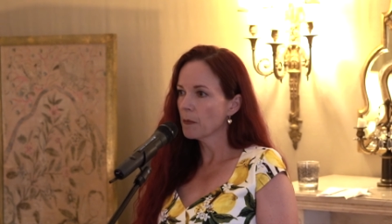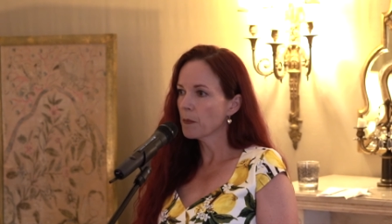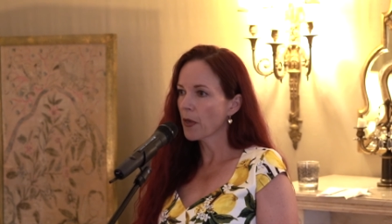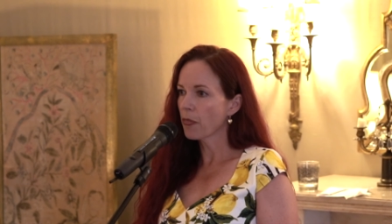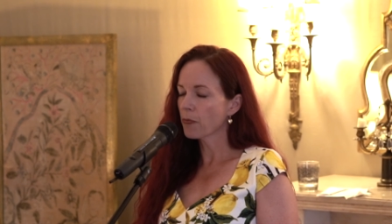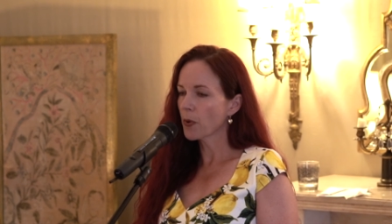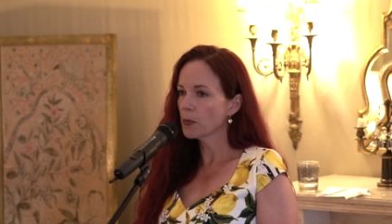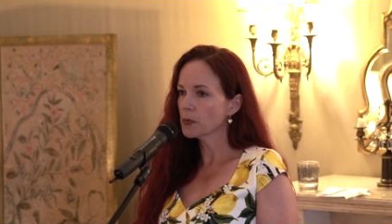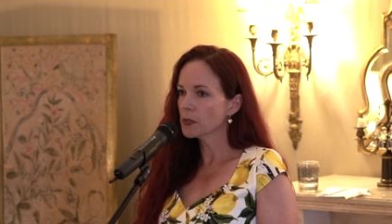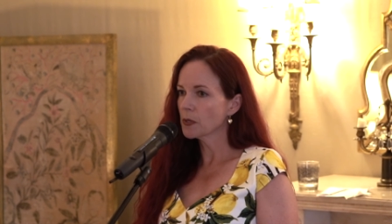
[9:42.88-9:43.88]
My
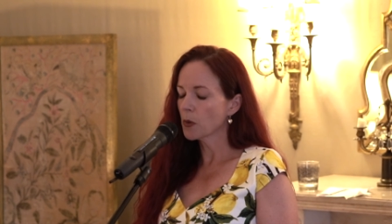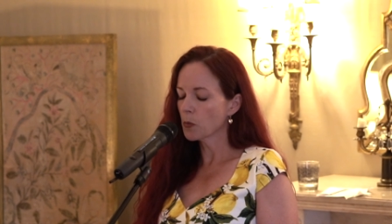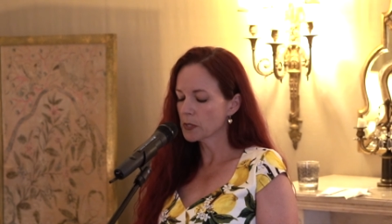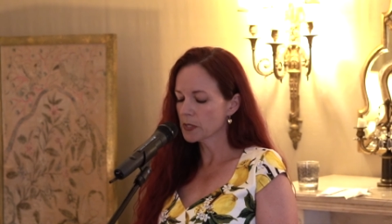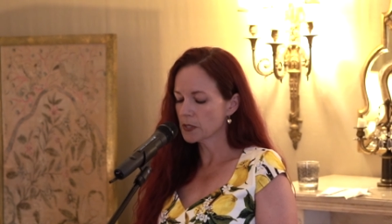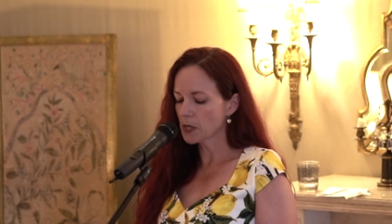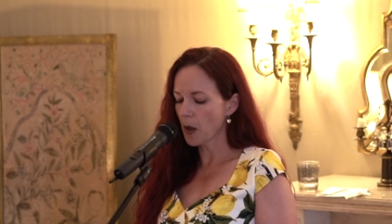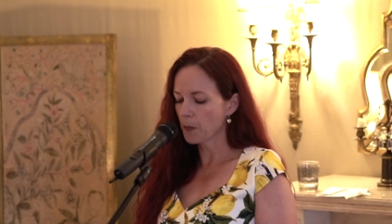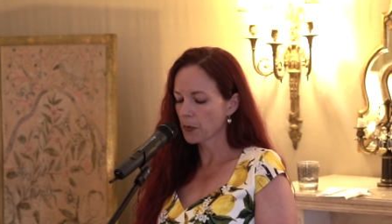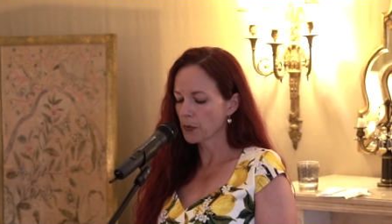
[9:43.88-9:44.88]
throat was
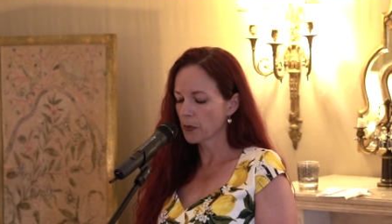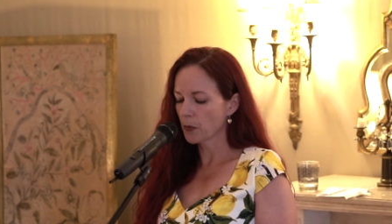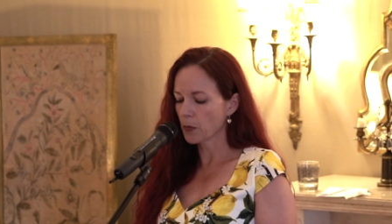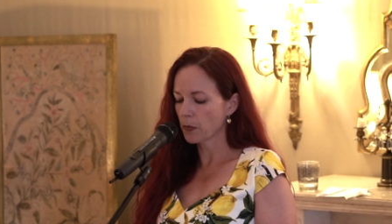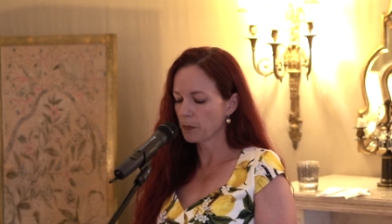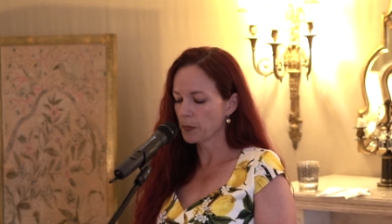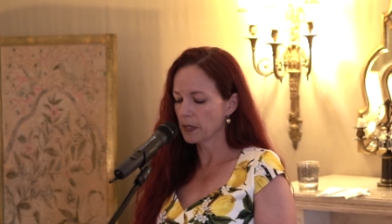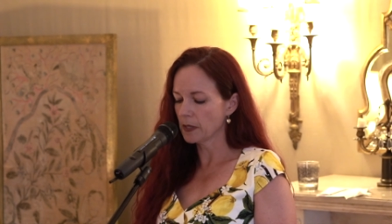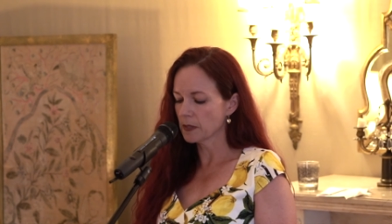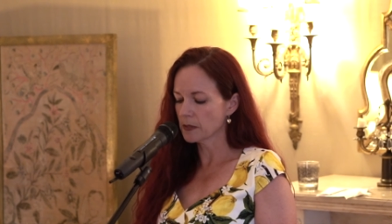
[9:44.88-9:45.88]
stoppered with
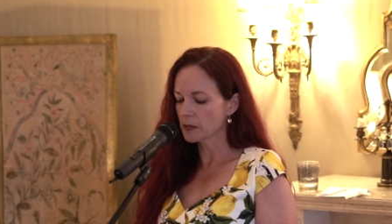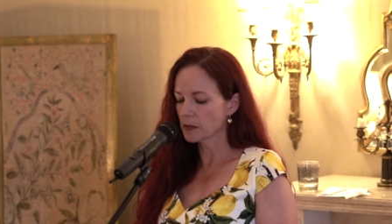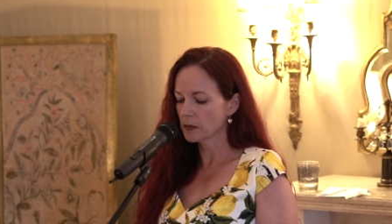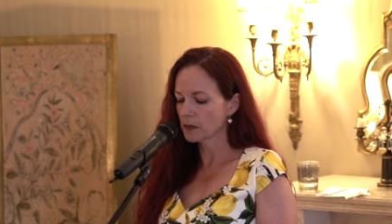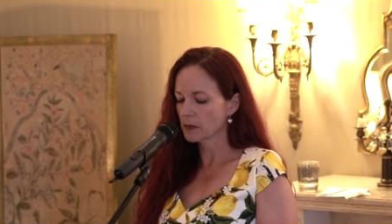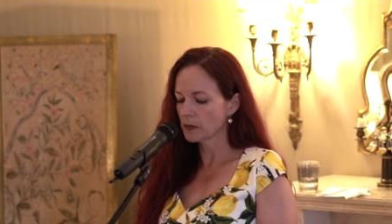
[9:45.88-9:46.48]
bees.